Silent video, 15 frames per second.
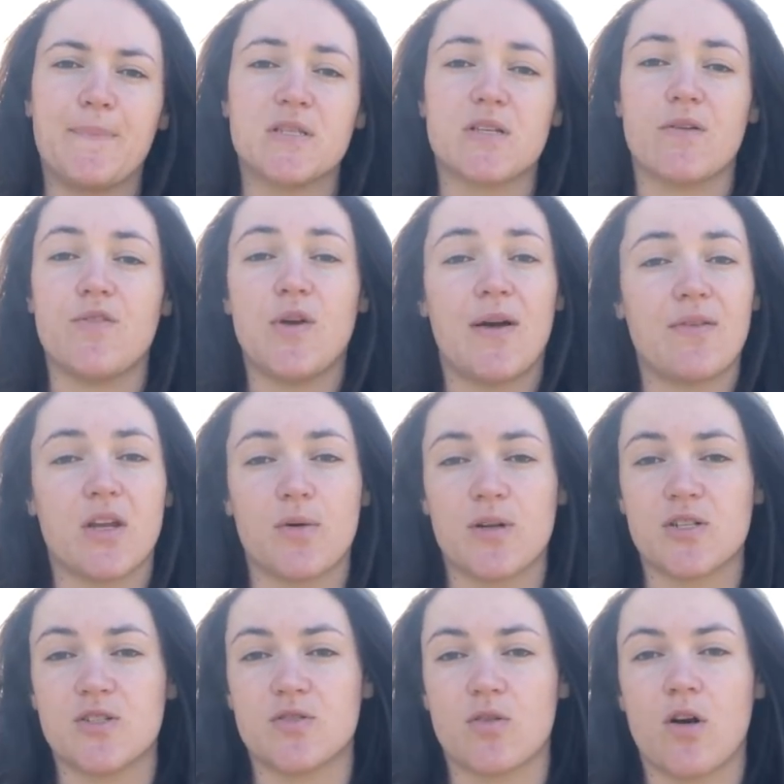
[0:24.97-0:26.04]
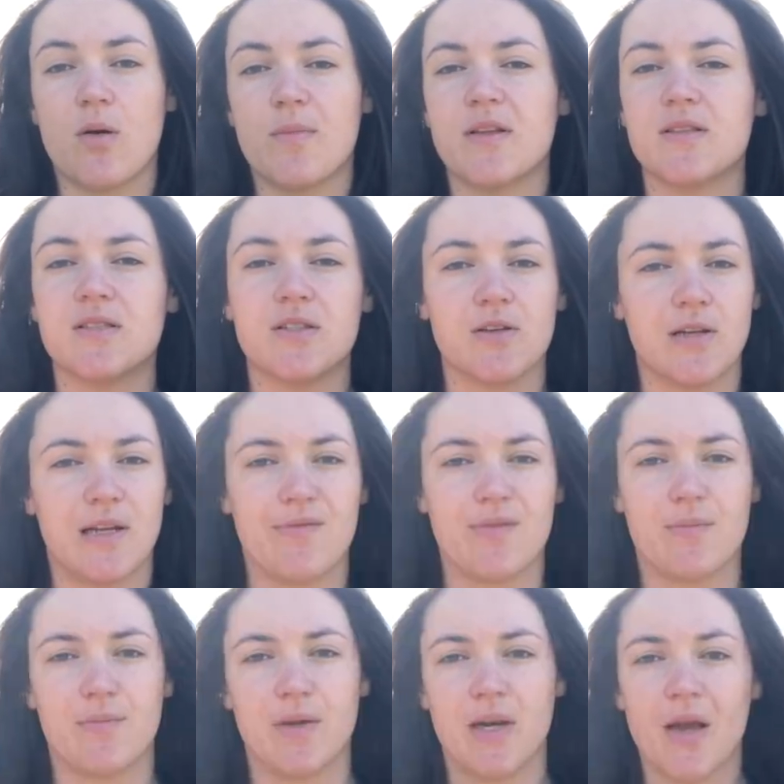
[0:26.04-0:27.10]
So if you have any questions or comments, do leave
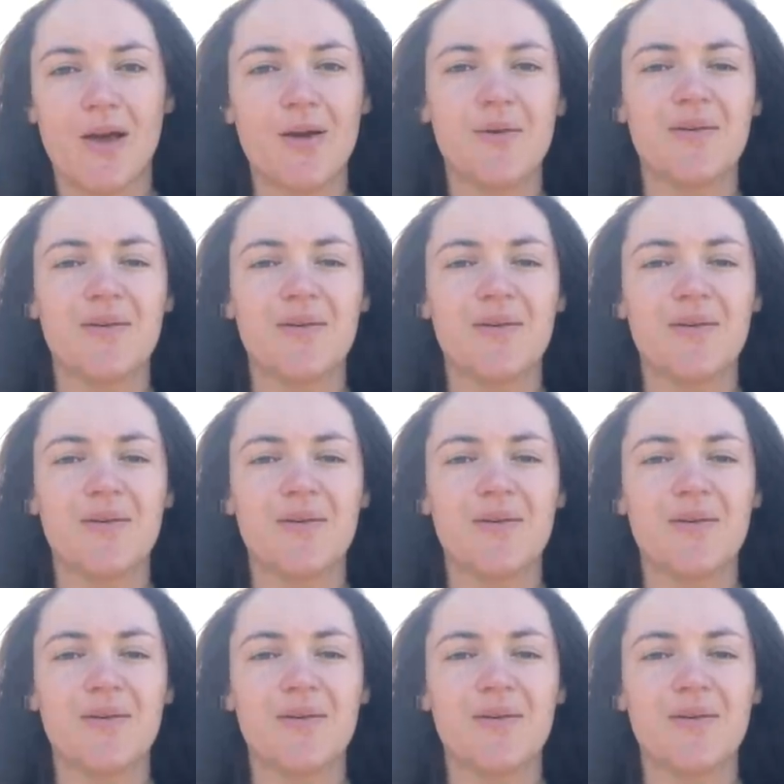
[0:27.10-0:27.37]
them below.